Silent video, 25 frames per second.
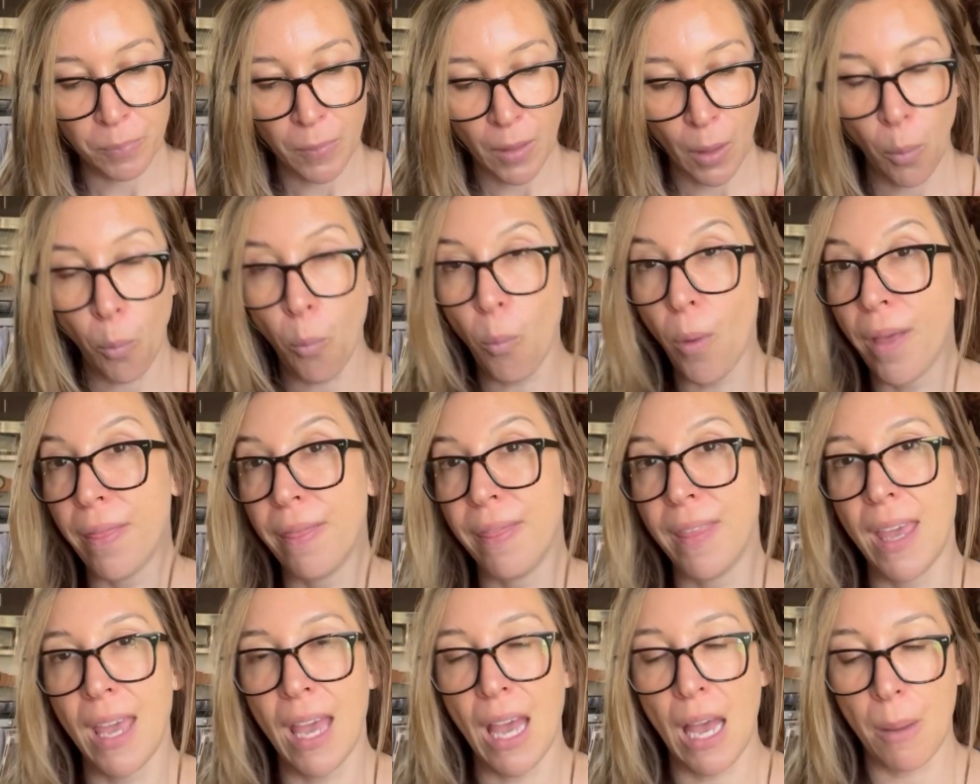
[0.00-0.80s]
when
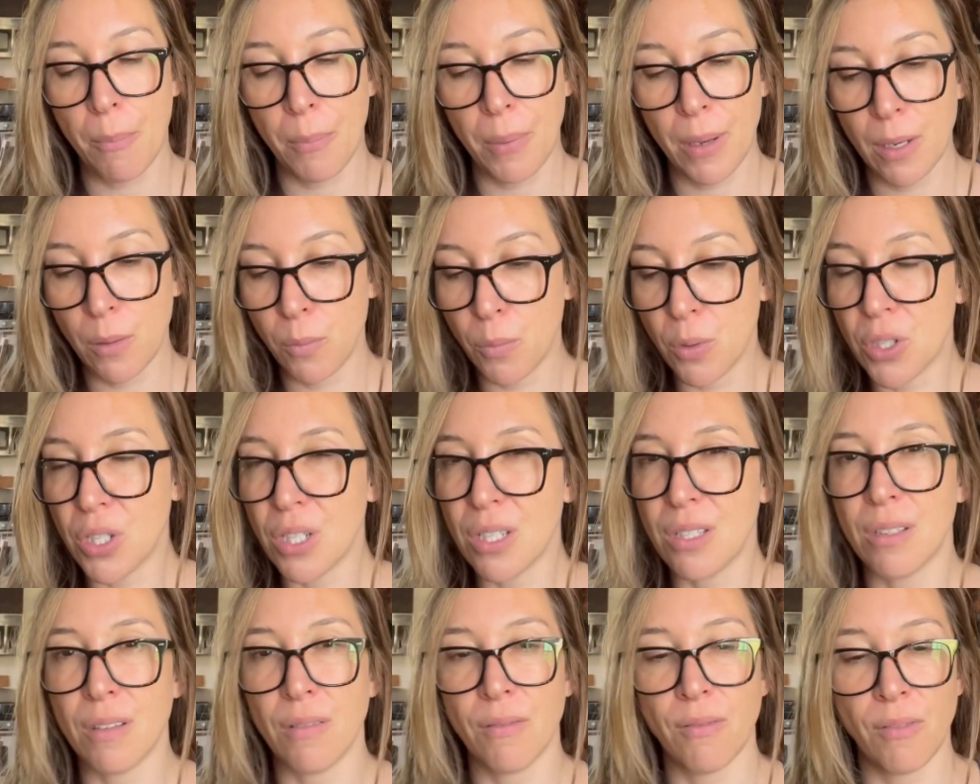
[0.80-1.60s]
they happen, which
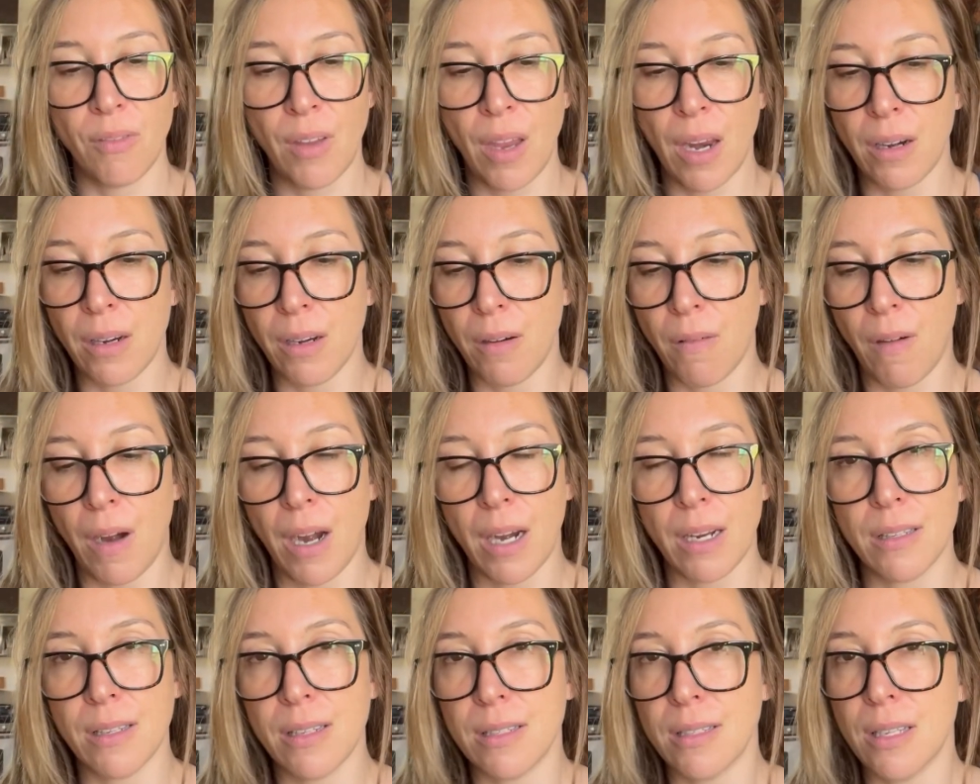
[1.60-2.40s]
is very
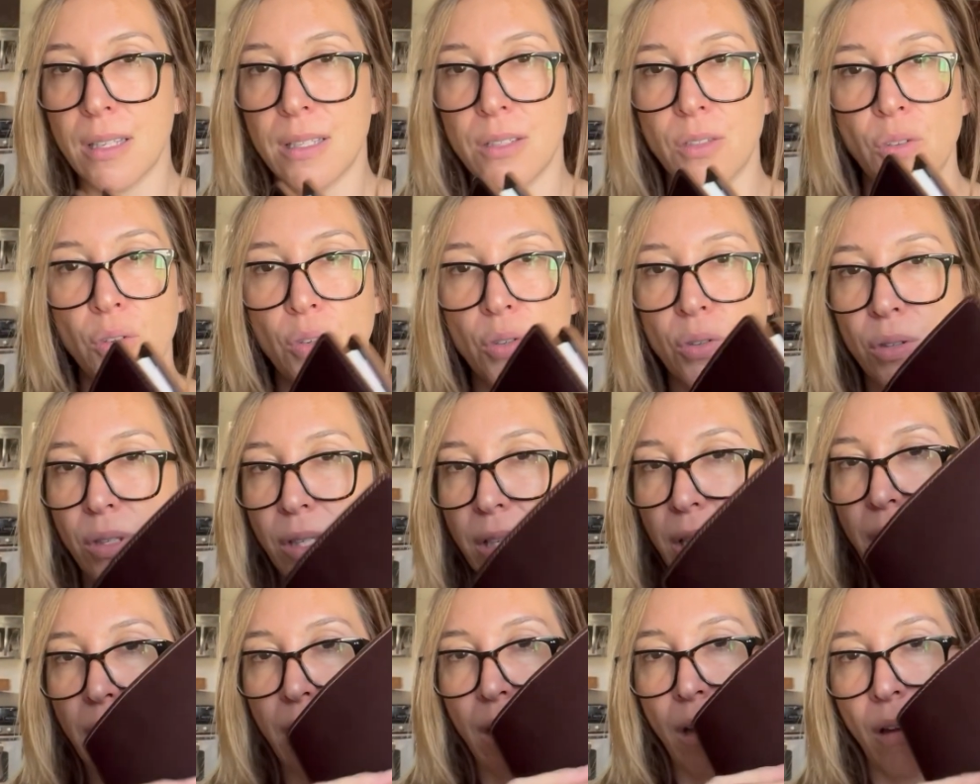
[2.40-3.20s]
rare. This is
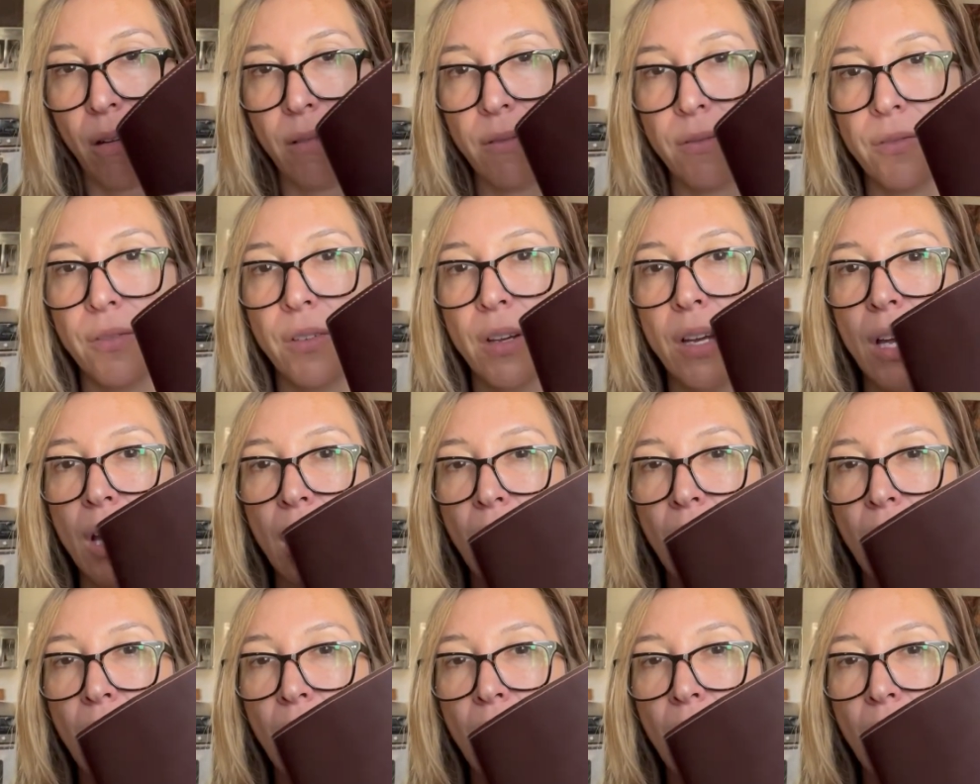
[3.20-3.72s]
usually enough.